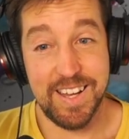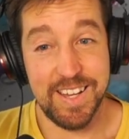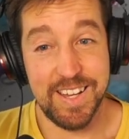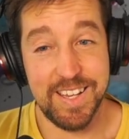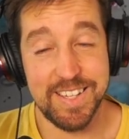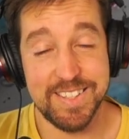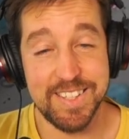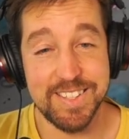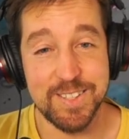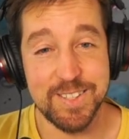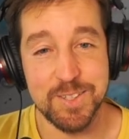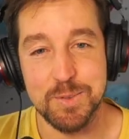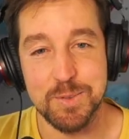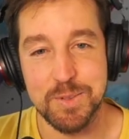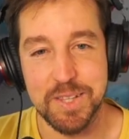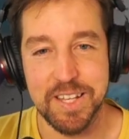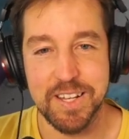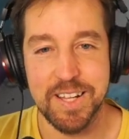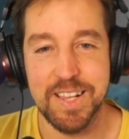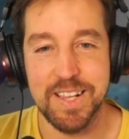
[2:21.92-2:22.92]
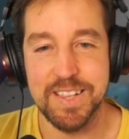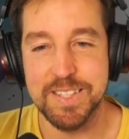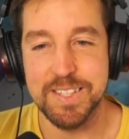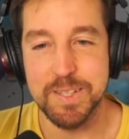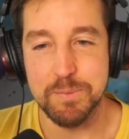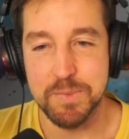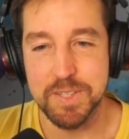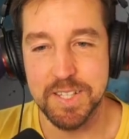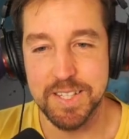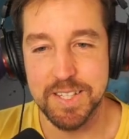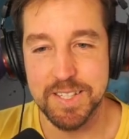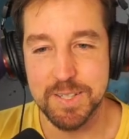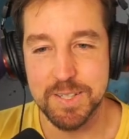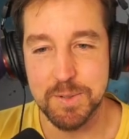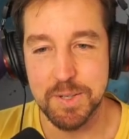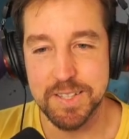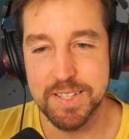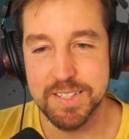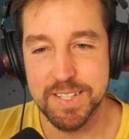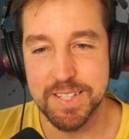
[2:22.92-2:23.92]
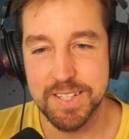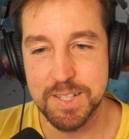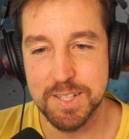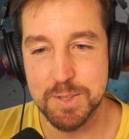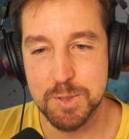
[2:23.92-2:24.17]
did not really hold them. So I decided